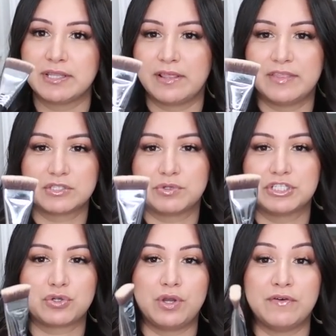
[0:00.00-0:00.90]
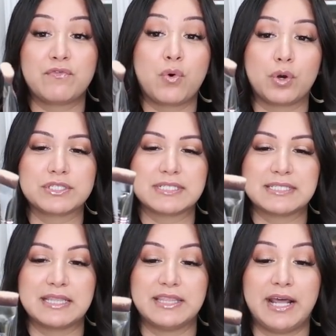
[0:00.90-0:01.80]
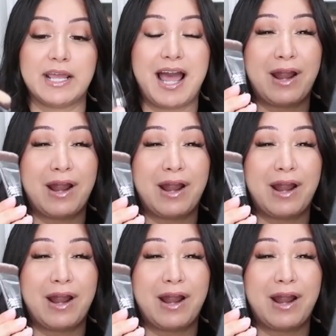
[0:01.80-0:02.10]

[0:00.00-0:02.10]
and then this one is of course synthetic.